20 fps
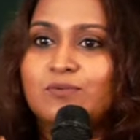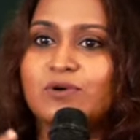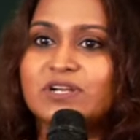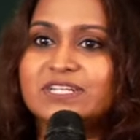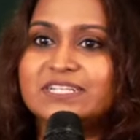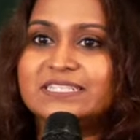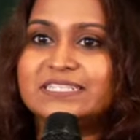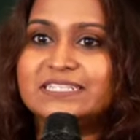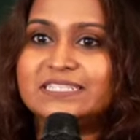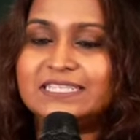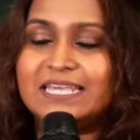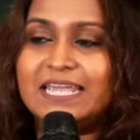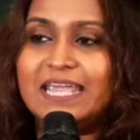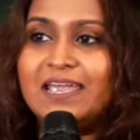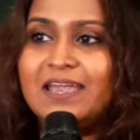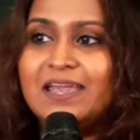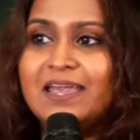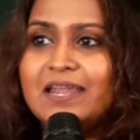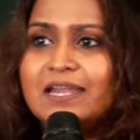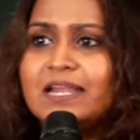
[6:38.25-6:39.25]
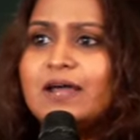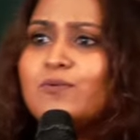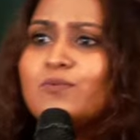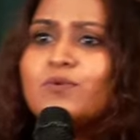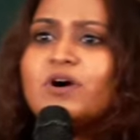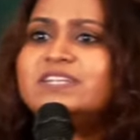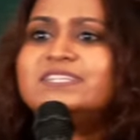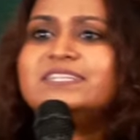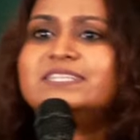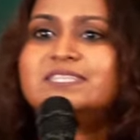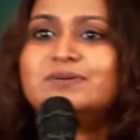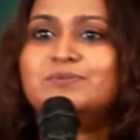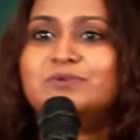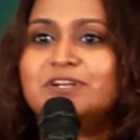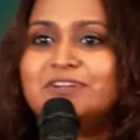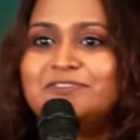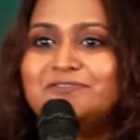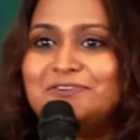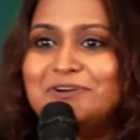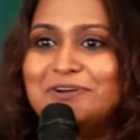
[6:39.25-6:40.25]
What does it say? Now, what is the
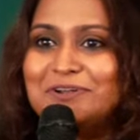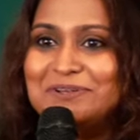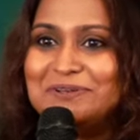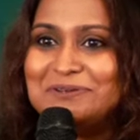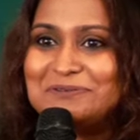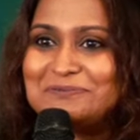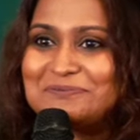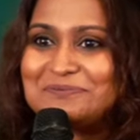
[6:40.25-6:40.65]
Word of God?